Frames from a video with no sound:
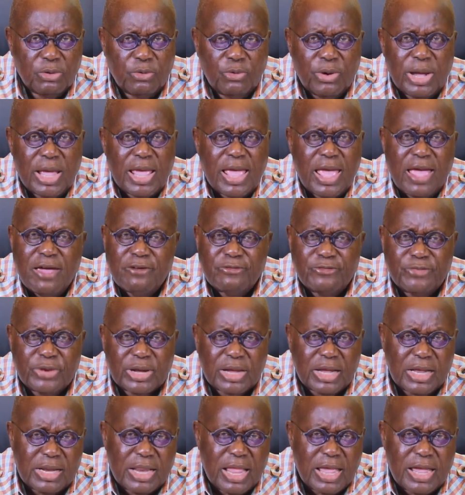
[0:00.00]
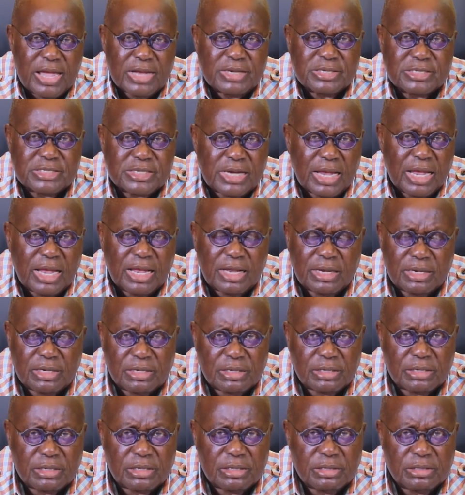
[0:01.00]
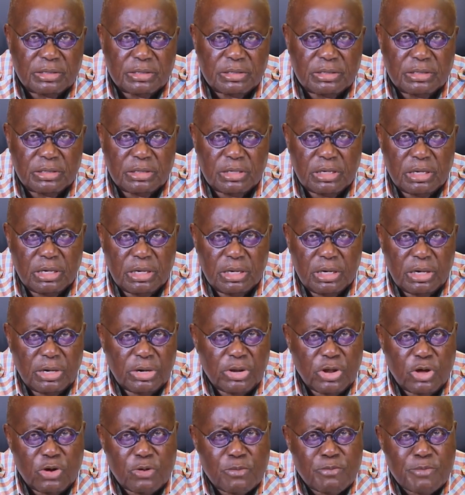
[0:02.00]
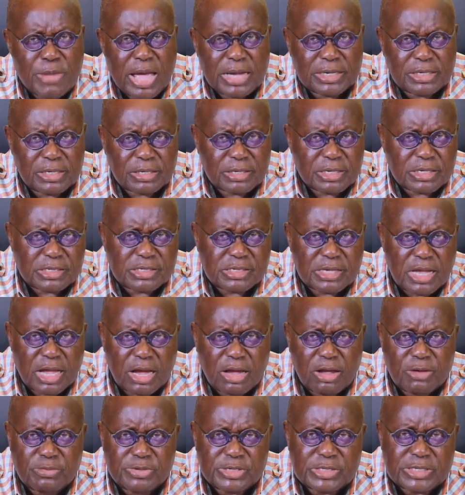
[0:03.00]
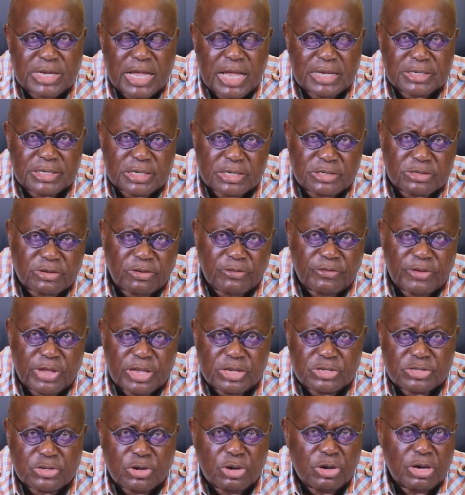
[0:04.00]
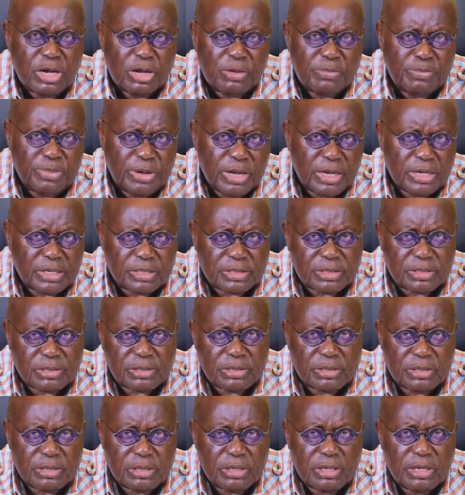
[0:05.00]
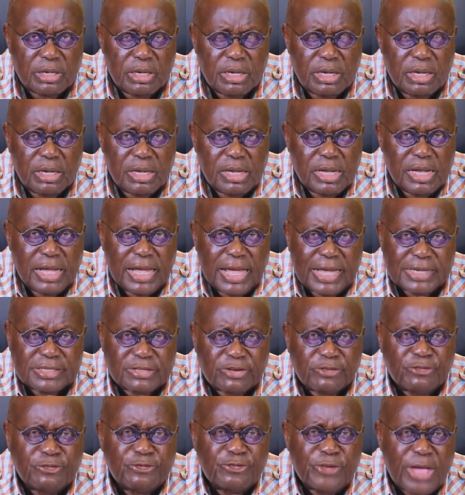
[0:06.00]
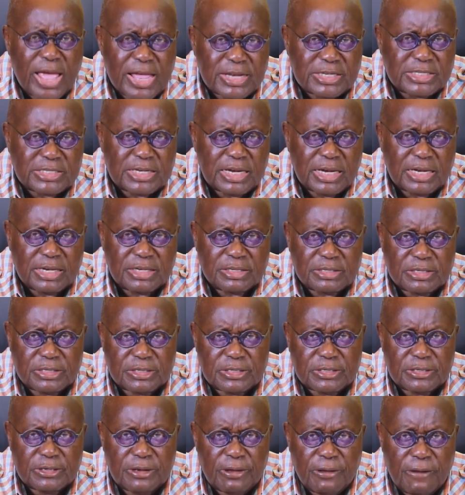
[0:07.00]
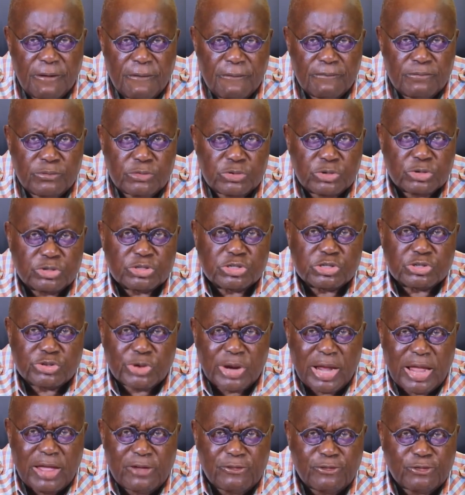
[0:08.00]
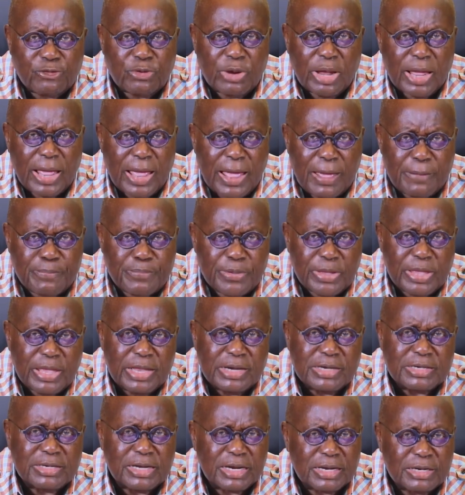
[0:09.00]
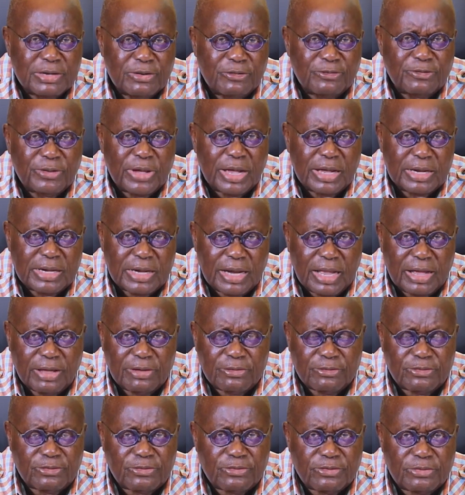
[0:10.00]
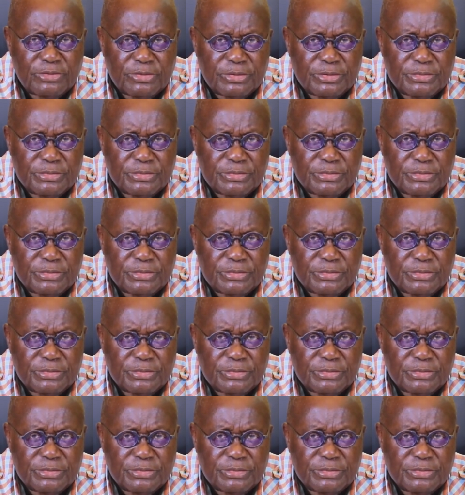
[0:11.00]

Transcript: where every Ghanaian child, no matter the circumstances of his or her birth, has a fair chance to strive for a happy and dignified life